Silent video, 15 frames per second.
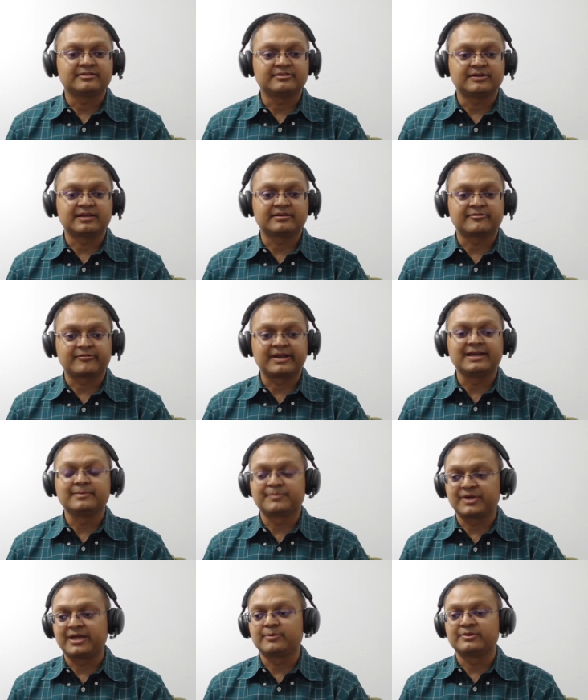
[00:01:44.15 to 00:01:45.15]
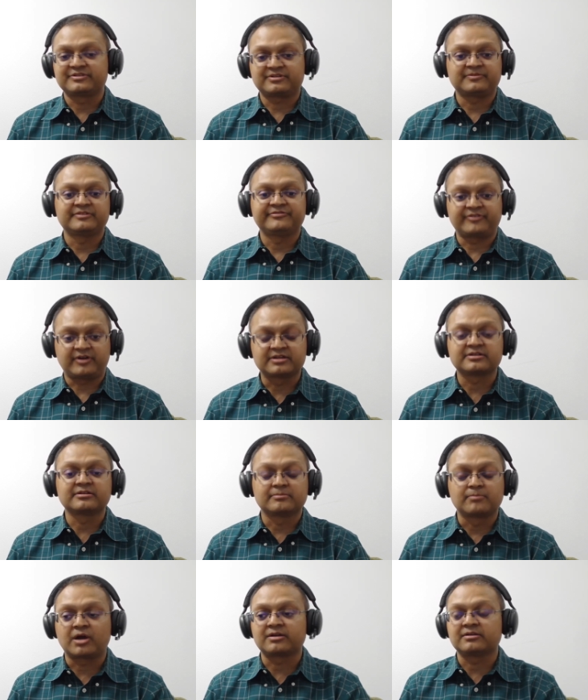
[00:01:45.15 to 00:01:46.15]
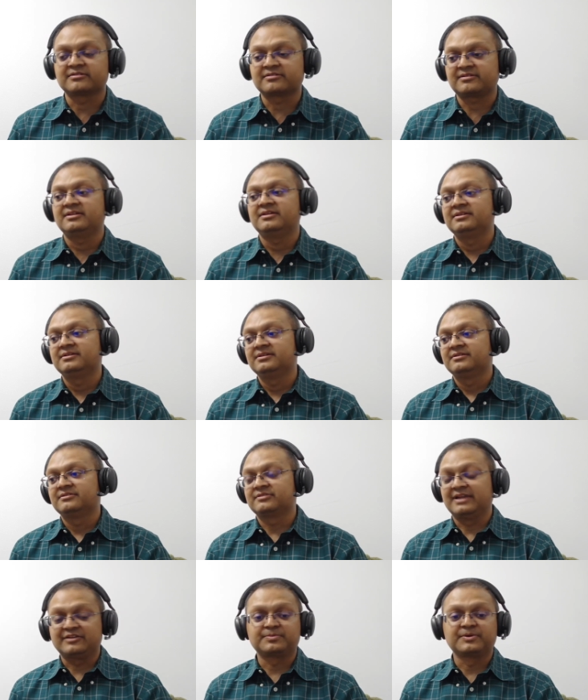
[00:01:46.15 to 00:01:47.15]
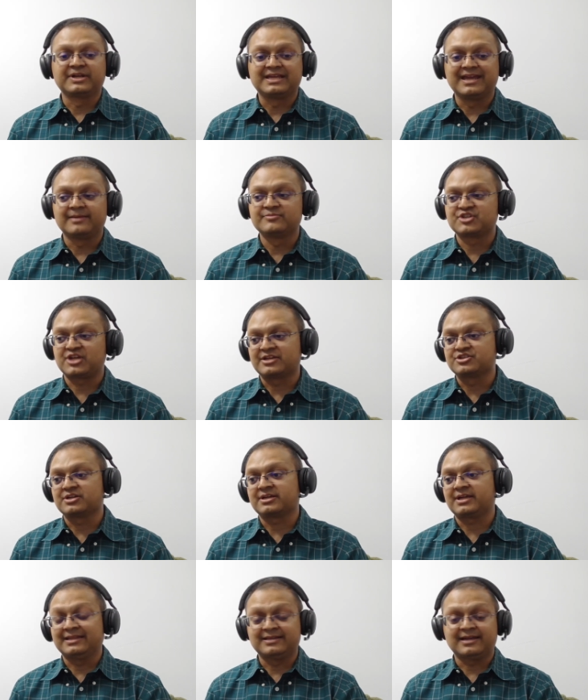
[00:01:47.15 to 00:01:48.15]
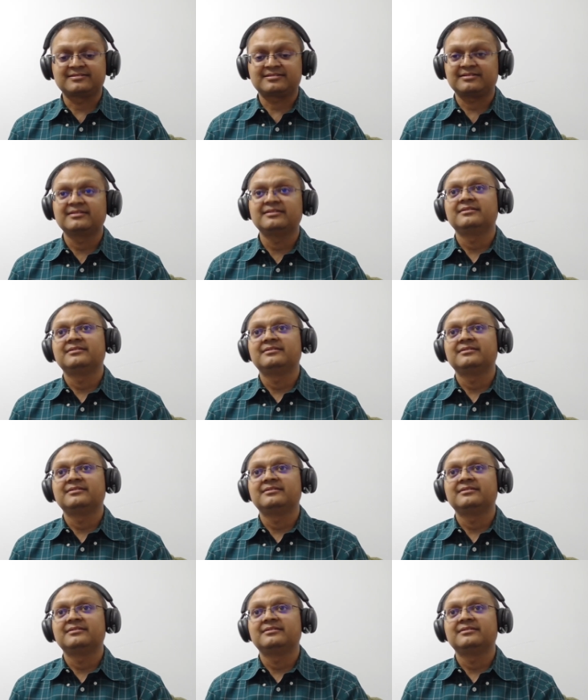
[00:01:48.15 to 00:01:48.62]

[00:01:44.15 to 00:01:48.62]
You can really play with some of the frontier models. So that's pretty game changing, and that's